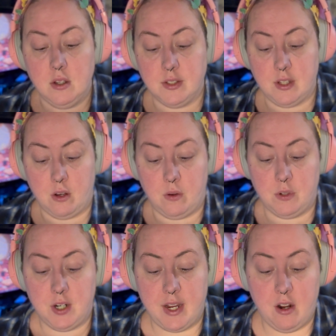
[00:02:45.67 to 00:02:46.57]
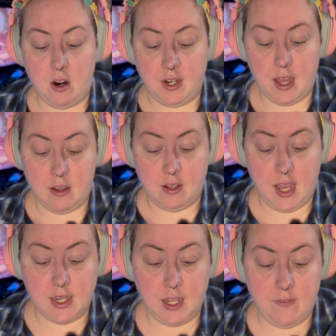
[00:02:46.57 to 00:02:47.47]
So we're trying Hard
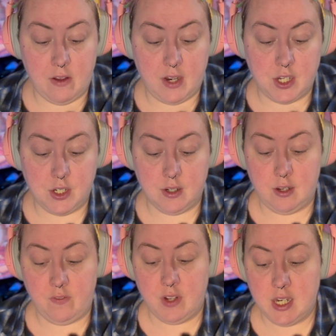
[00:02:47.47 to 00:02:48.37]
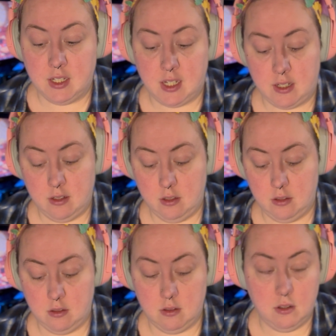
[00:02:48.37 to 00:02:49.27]
Candy foundation in vanilla
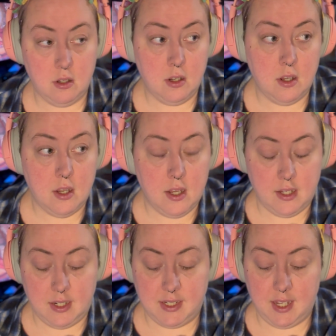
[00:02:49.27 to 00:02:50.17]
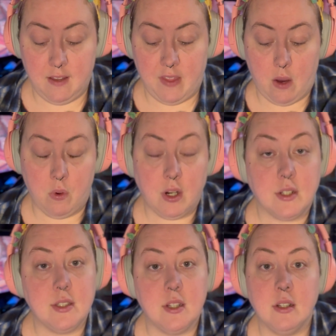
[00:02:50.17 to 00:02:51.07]
to see if that
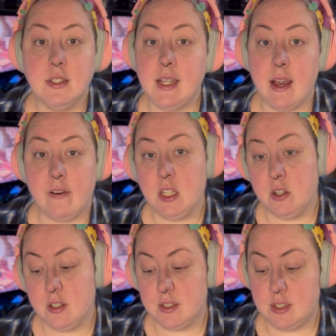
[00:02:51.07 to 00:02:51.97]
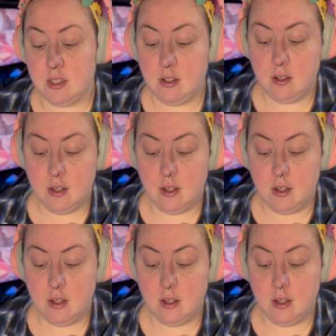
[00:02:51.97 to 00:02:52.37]
works. See how it looks.